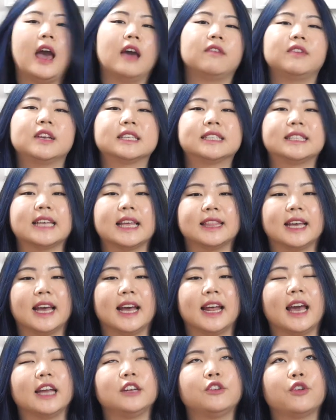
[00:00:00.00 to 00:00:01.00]
Having said
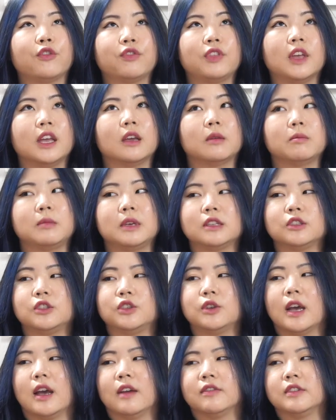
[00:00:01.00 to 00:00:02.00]
that, I don't think it
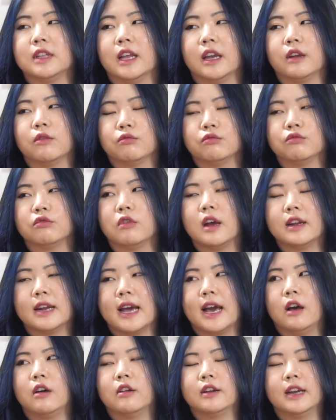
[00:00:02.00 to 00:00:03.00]
means you have to like run
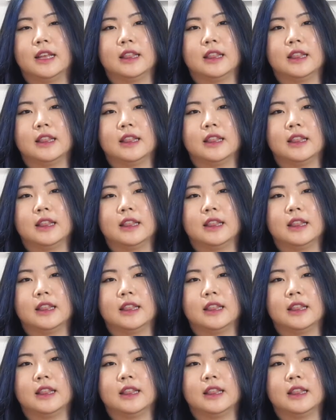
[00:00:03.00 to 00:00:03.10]
out